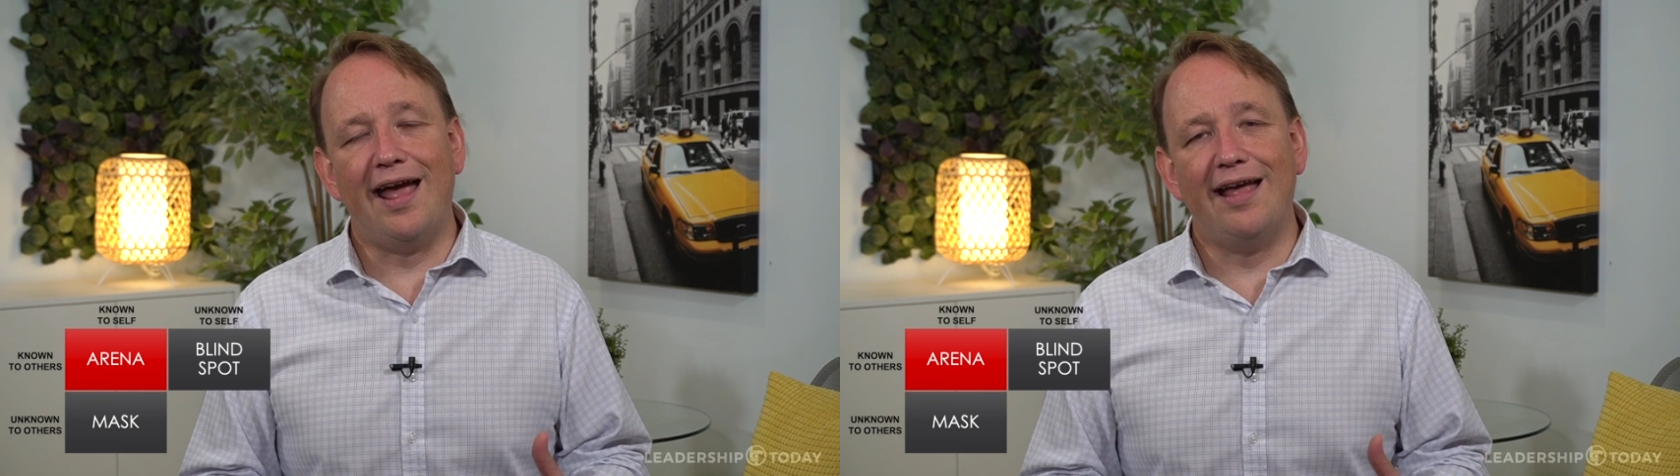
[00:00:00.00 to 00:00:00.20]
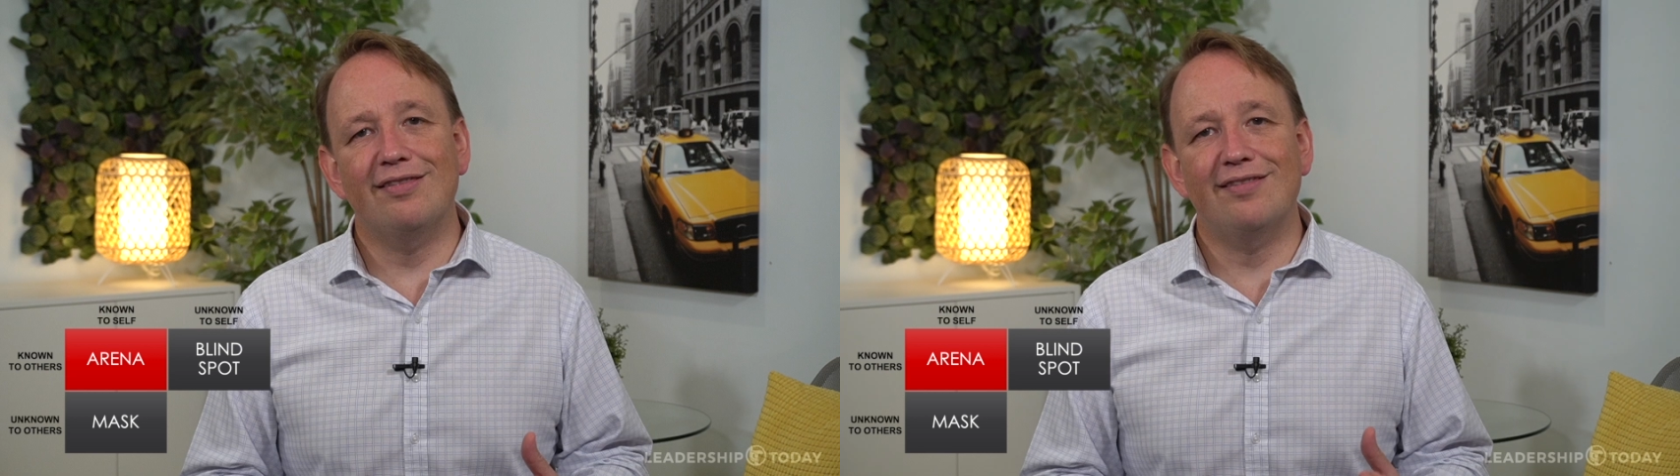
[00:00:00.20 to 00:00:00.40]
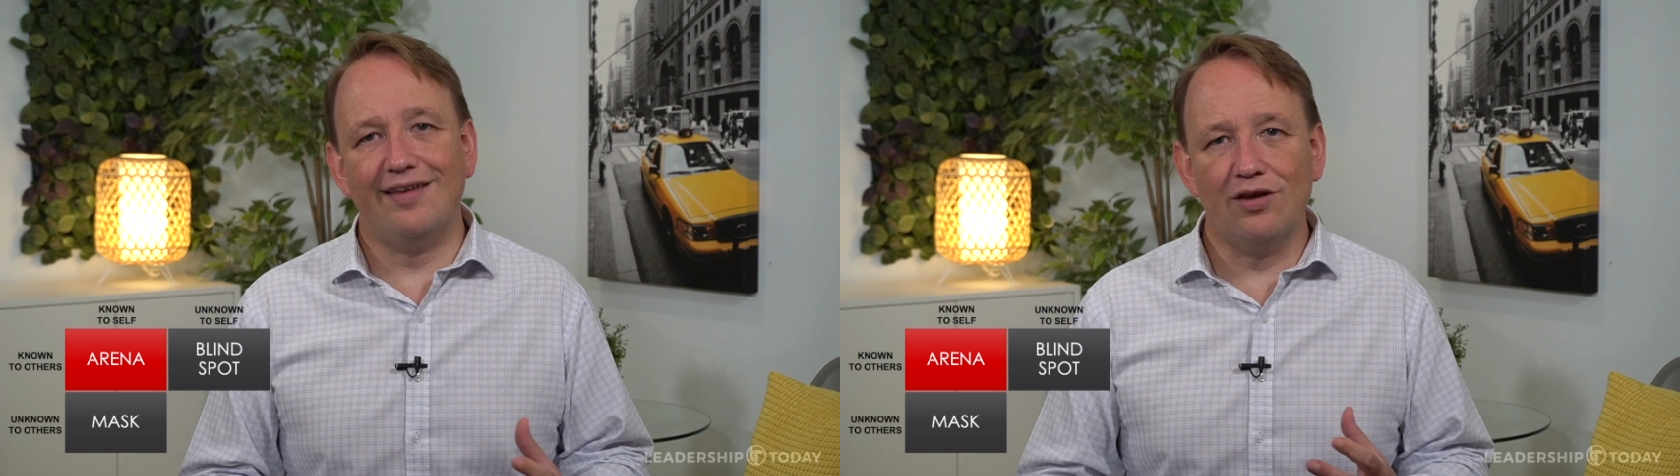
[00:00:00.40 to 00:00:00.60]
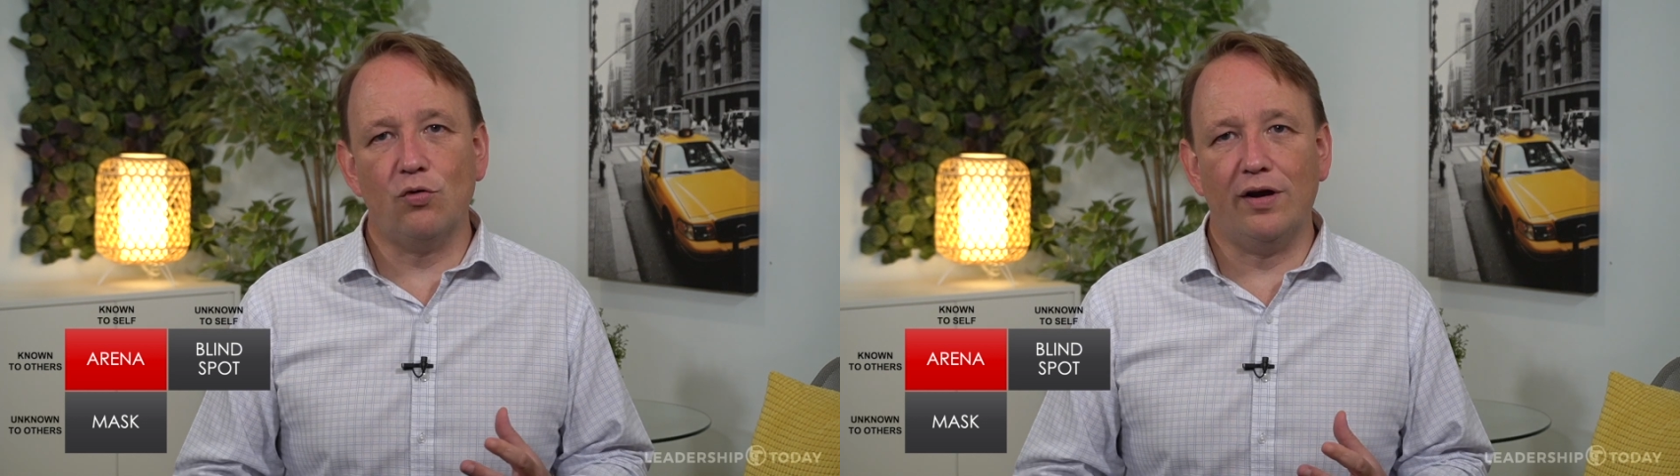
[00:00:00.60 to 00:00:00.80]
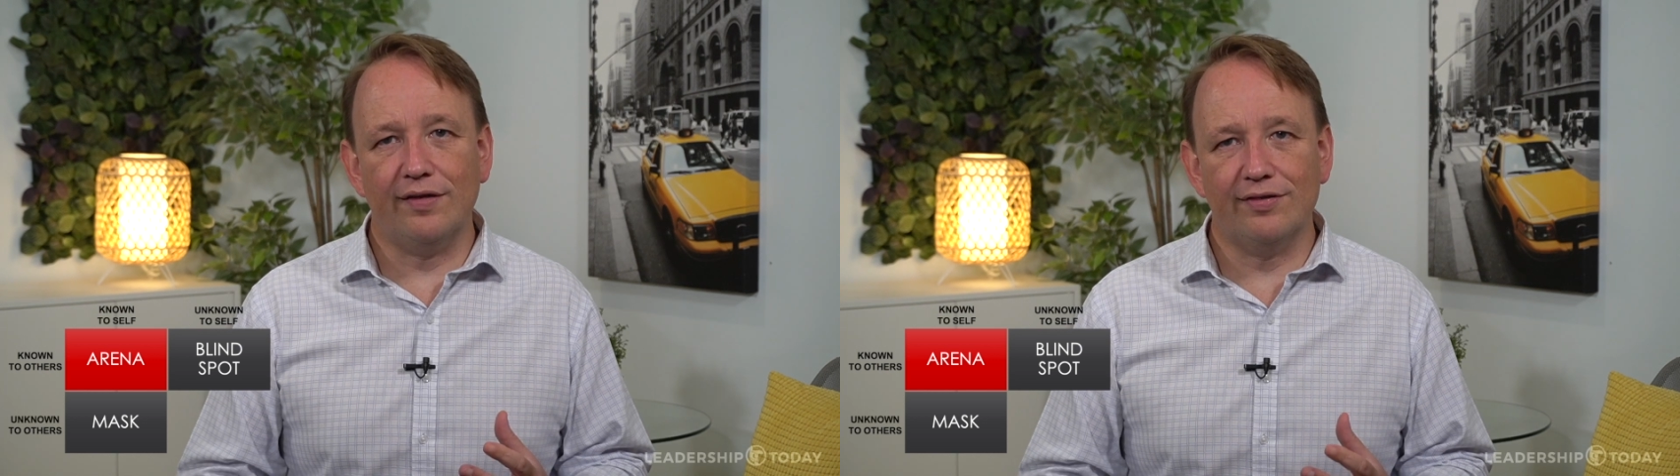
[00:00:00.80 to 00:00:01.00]
and
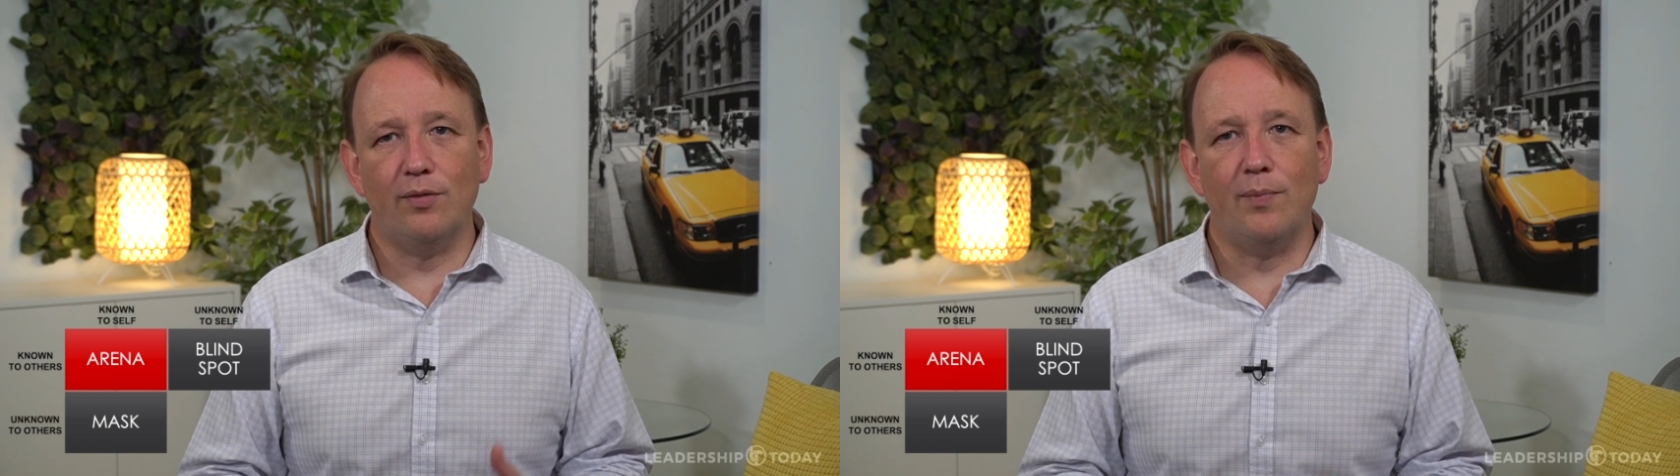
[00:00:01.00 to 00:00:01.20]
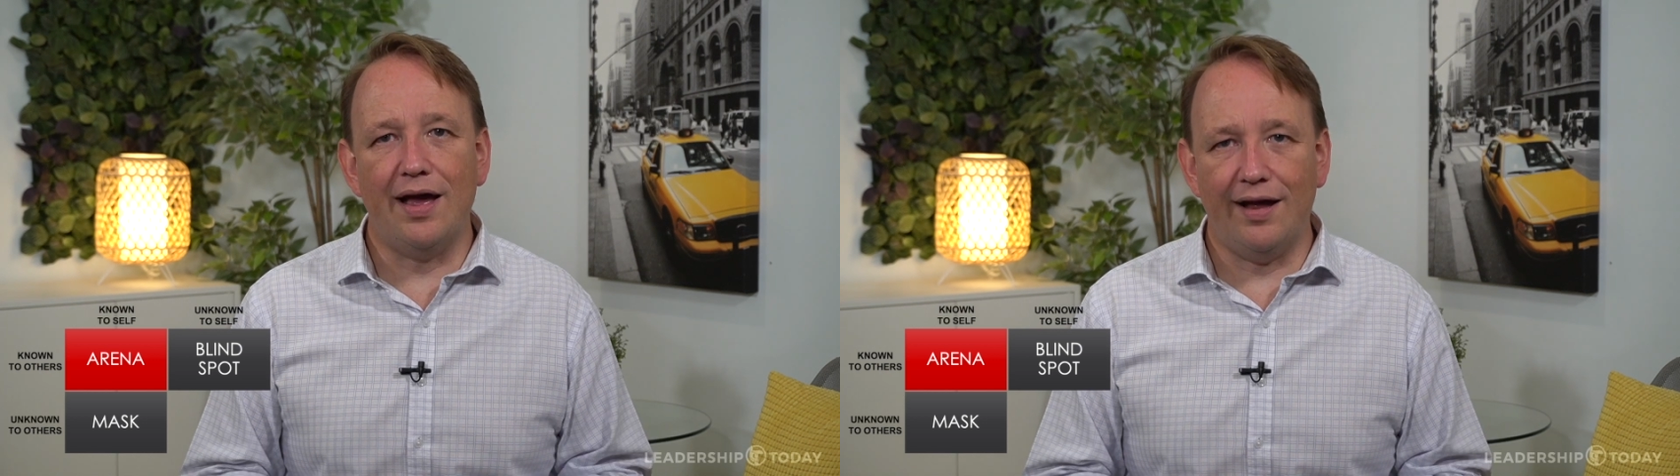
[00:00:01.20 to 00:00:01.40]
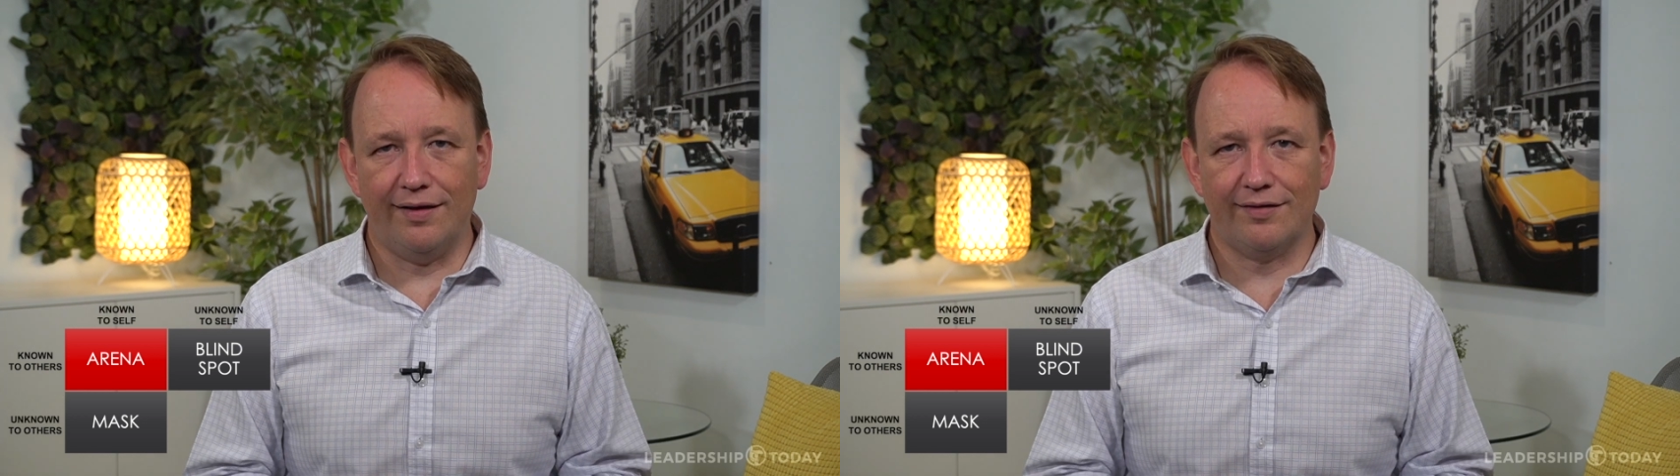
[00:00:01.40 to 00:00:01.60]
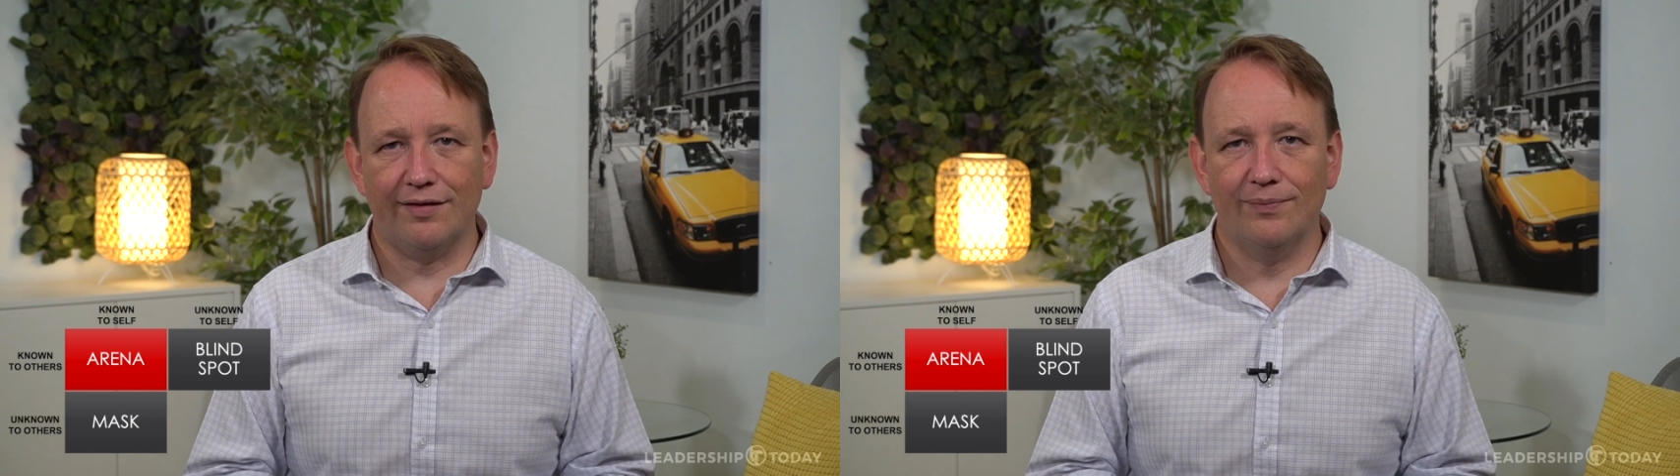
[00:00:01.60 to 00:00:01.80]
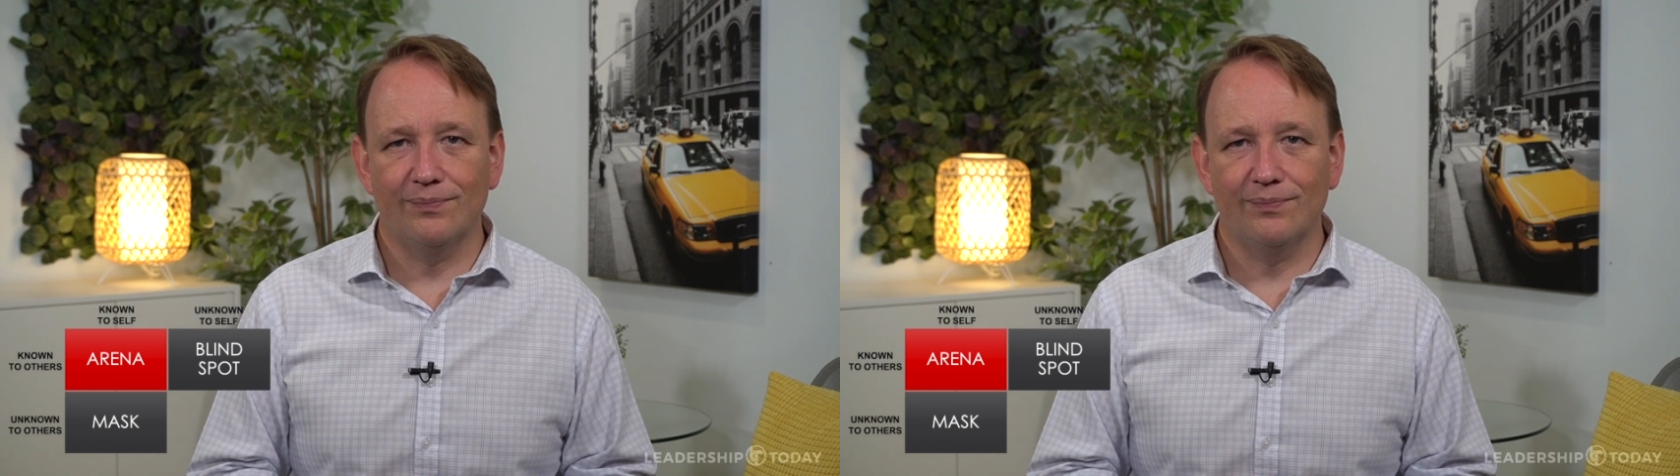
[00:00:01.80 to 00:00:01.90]
decrease the mask.